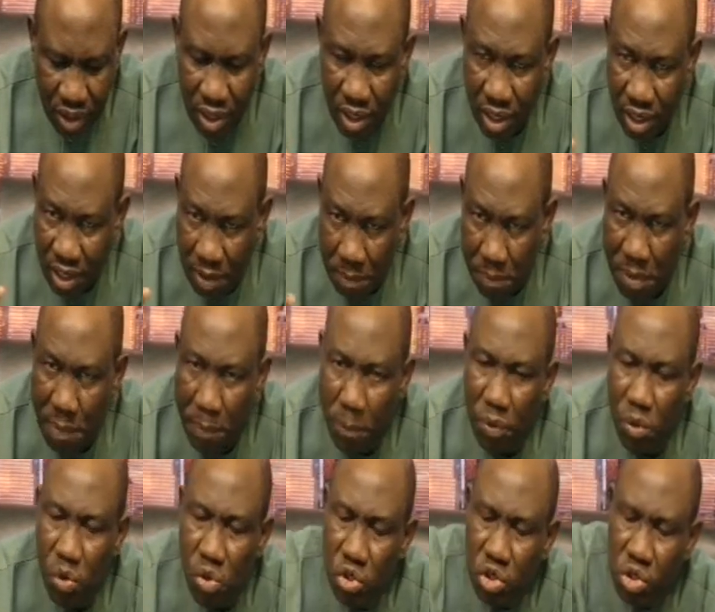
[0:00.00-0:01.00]
The people
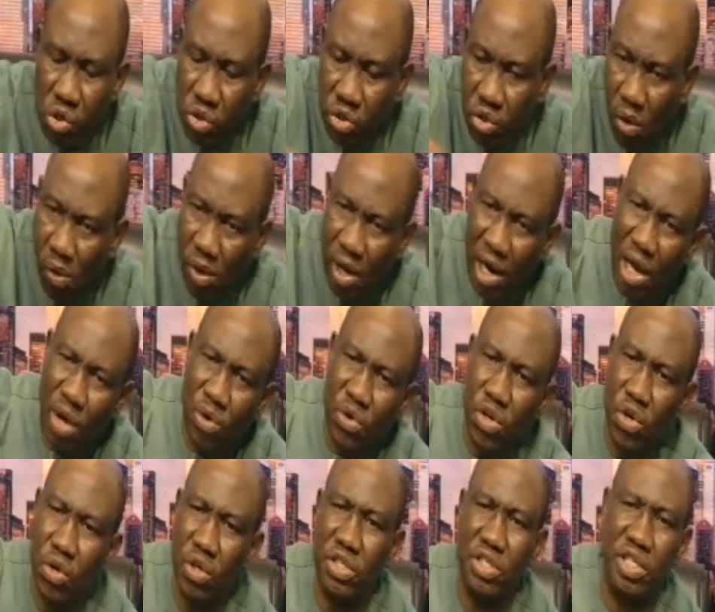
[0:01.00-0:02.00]
you should surround
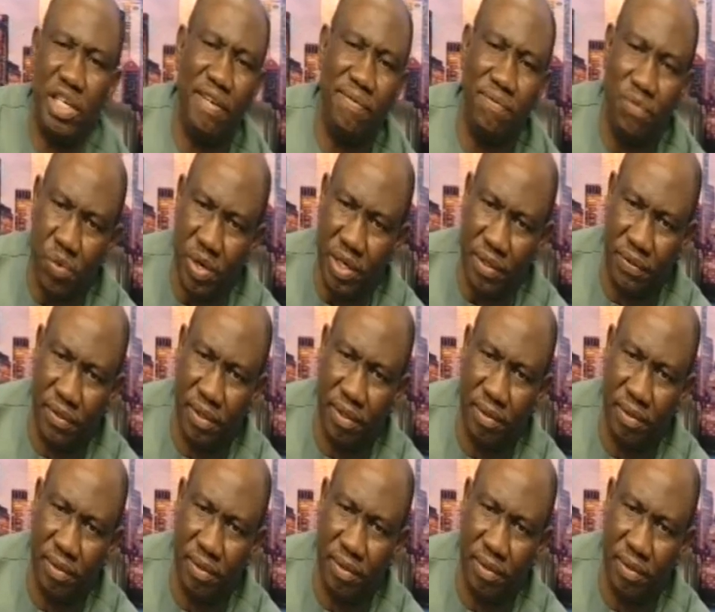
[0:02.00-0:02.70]
yourself with,